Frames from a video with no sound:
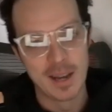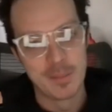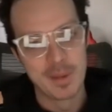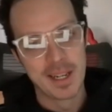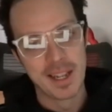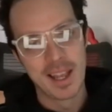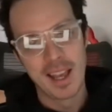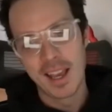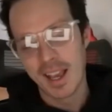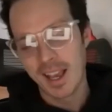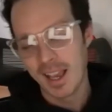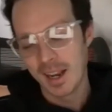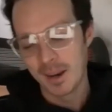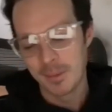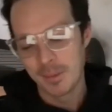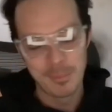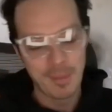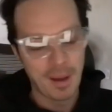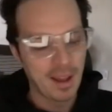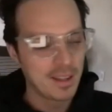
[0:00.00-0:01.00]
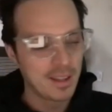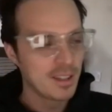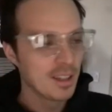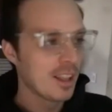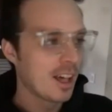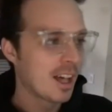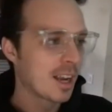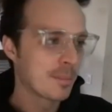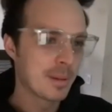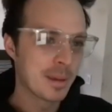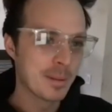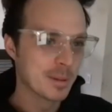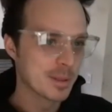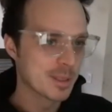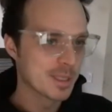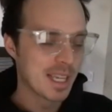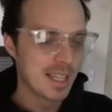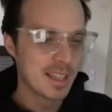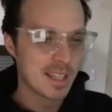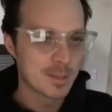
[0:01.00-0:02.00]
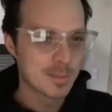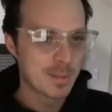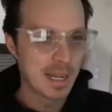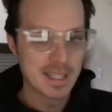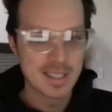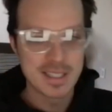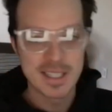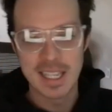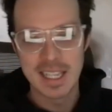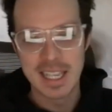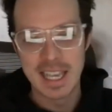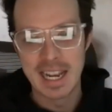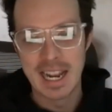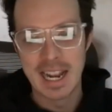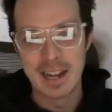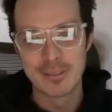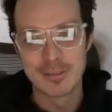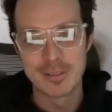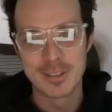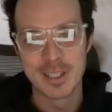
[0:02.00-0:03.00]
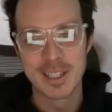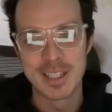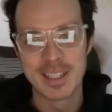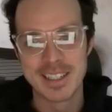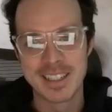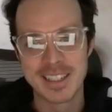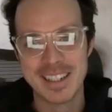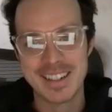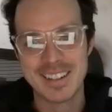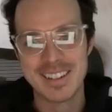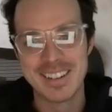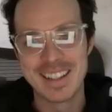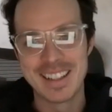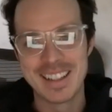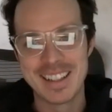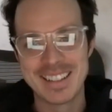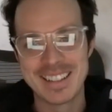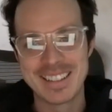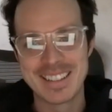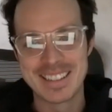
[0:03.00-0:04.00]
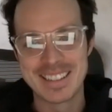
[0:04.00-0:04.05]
and a lot of people say this, but I say get after it. It's just,